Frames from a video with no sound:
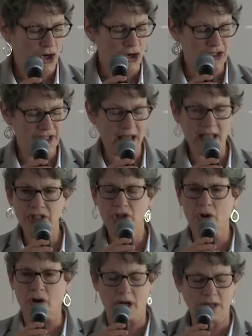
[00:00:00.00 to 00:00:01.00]
Her
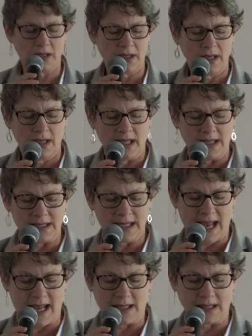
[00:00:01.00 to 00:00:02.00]
TED Talk,
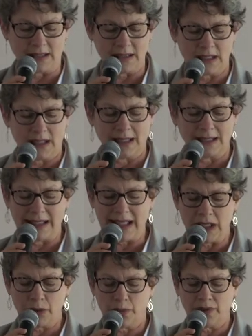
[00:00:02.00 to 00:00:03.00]
entitled
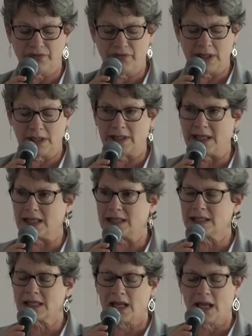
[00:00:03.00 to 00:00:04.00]
Lead with
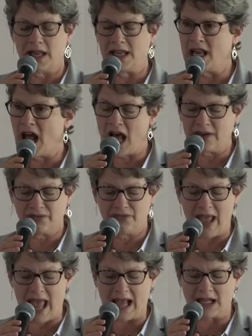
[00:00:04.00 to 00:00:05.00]
Feelings,
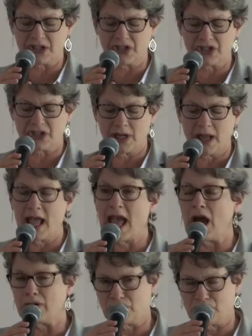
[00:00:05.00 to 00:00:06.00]
Not Facts,
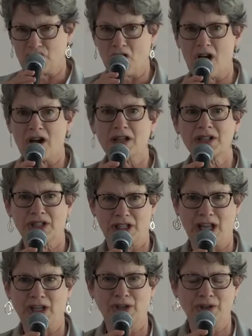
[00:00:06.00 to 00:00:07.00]
How to Talk
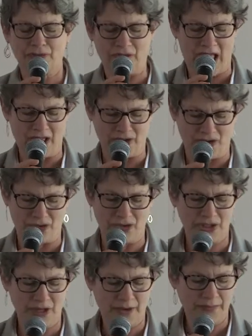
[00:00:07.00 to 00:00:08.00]
Secular
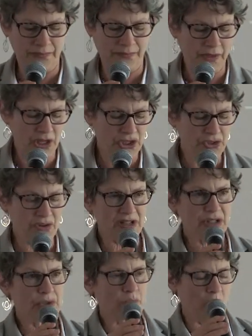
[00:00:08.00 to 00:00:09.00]
Values,
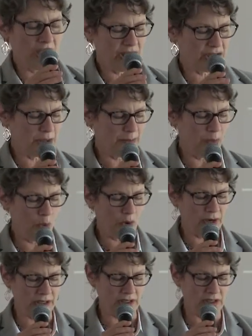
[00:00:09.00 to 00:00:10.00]
stresses why it's
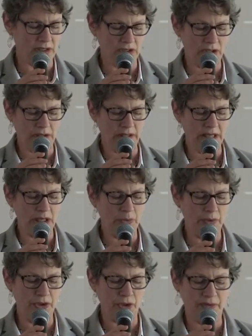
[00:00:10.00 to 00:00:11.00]
important to
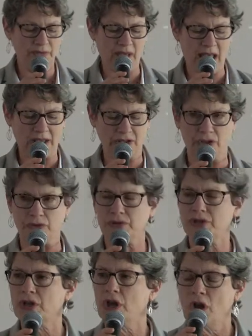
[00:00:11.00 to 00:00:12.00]
lead with your
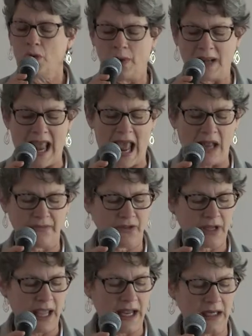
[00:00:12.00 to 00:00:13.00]
values when
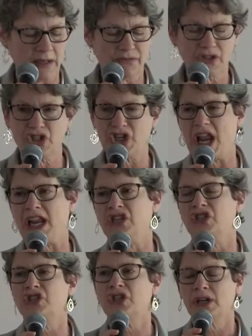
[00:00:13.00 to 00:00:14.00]
advocating for
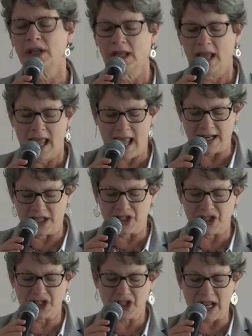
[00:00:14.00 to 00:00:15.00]
change, and
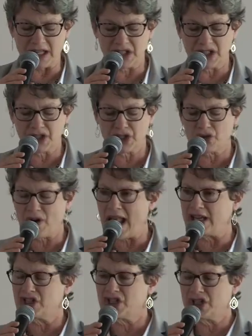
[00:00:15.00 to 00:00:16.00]
it discusses
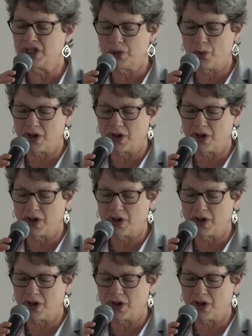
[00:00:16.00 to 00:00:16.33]
strategies to